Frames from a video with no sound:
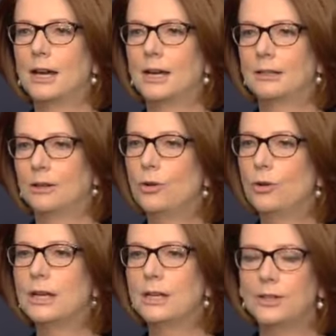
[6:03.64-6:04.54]
uh,
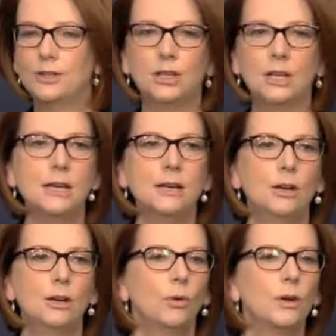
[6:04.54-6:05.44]
earlier this year,
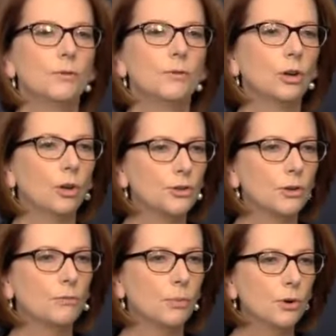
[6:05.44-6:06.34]
we've got a lot
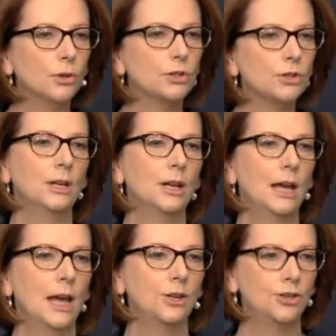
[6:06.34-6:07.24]
of work to do.
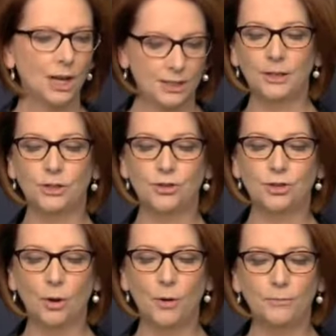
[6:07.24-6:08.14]
And Jason, the
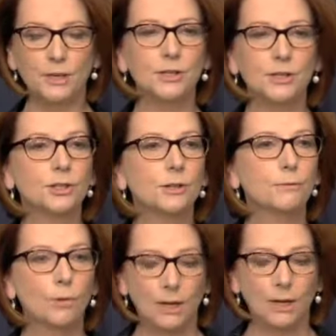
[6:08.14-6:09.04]
job of Minister
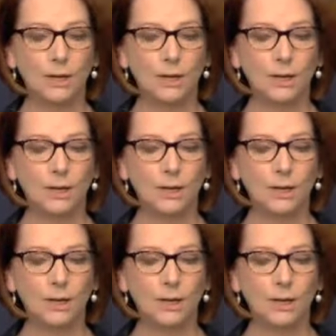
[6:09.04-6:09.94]
for Immigration
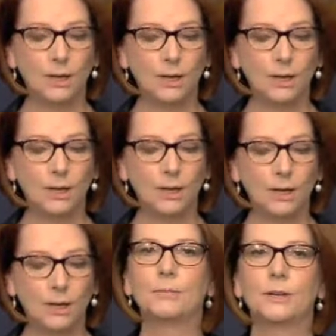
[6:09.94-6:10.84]
and
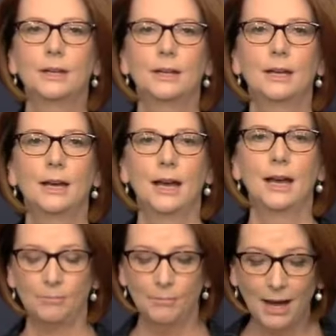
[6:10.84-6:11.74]
Citizenship.
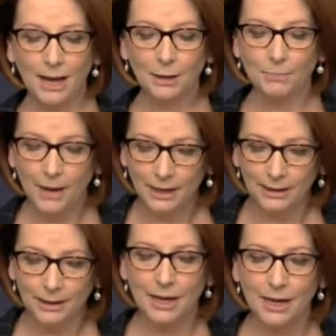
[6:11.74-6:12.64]
Uh, Mark
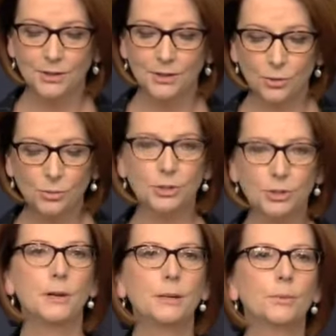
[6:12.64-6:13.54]
Butler has also
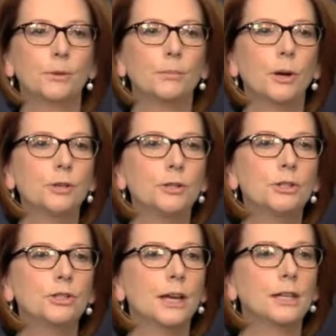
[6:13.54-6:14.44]
been promoted,
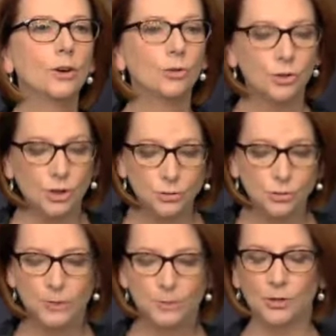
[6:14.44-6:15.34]
taking on new
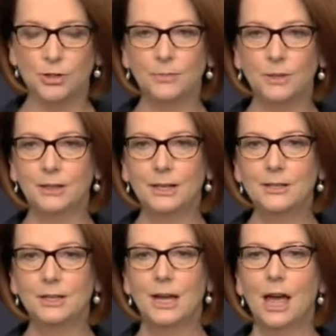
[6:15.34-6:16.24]

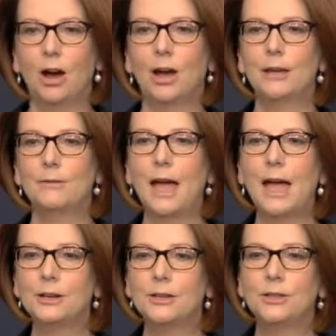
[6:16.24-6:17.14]
responsibilities. I have
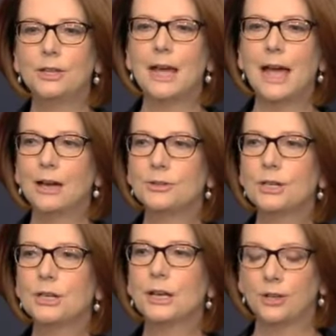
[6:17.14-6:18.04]
added the
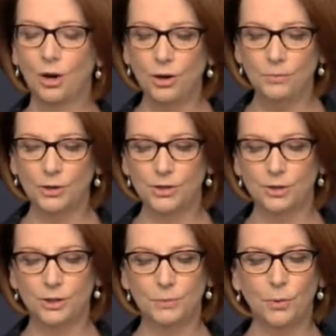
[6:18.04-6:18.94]
housing and
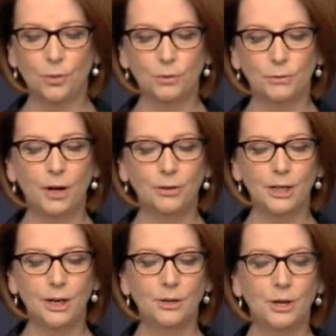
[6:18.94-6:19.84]
homelessness
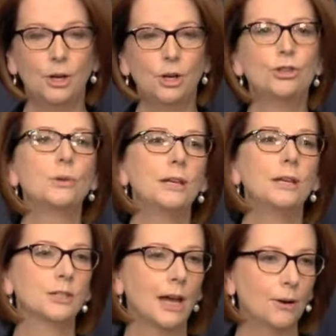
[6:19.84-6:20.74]
portfolio to
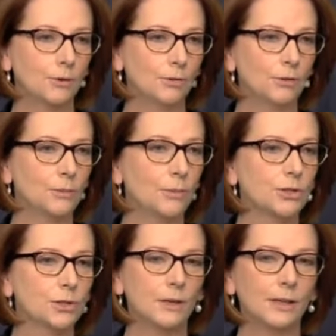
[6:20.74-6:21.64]
his current
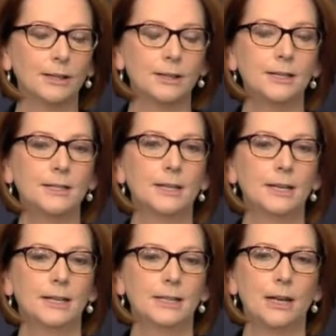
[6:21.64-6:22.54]
responsibilities.
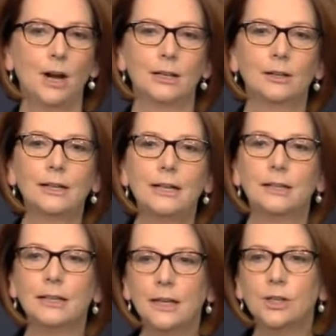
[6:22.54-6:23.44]
There are clear
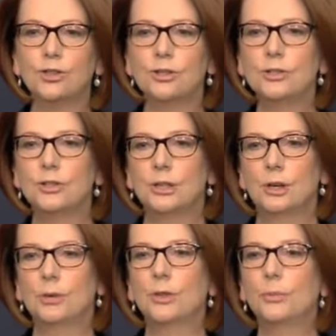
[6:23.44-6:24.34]
linkages
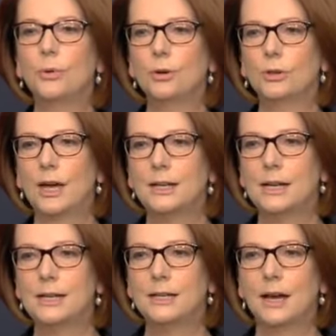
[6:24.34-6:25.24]
with the work that
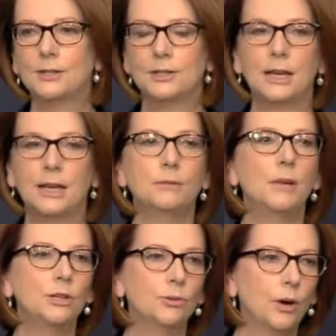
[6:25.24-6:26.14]
he does in
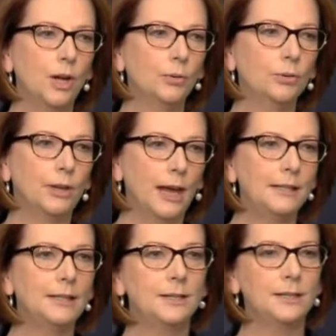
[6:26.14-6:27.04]
mental health
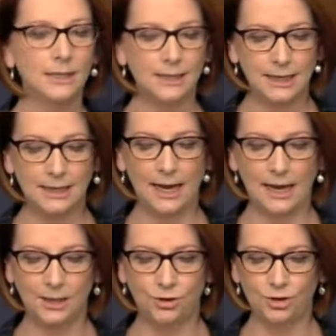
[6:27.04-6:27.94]
and indeed in
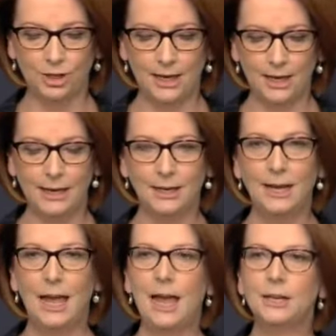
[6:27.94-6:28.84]
aged care
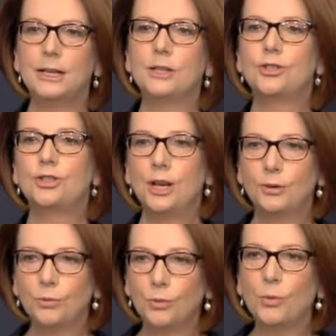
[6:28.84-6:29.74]
and his
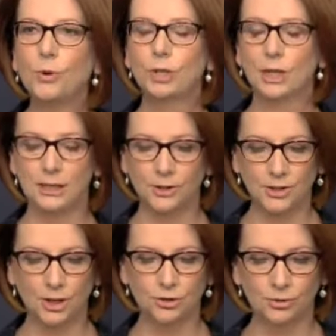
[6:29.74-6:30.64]
general work in
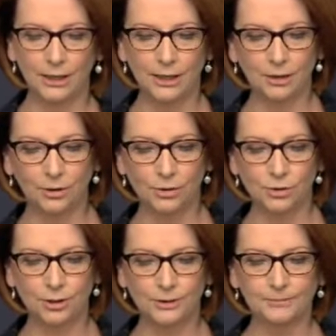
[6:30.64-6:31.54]
social
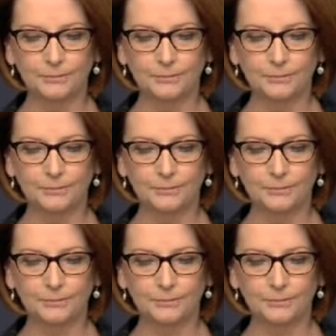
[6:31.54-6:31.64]
inclusion.